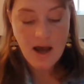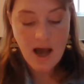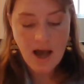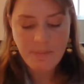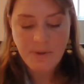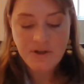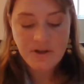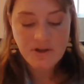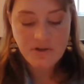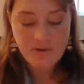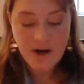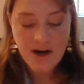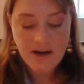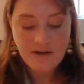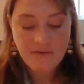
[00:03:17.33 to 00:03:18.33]
I push a
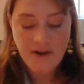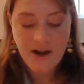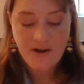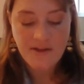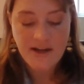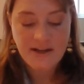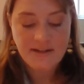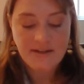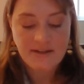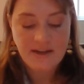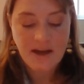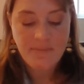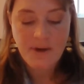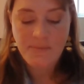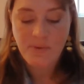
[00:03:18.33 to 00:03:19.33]
strand of hair that has
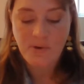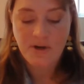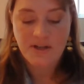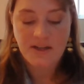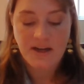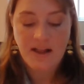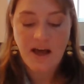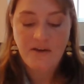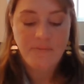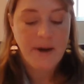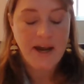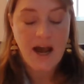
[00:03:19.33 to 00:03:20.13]
escaped my ponytail out of my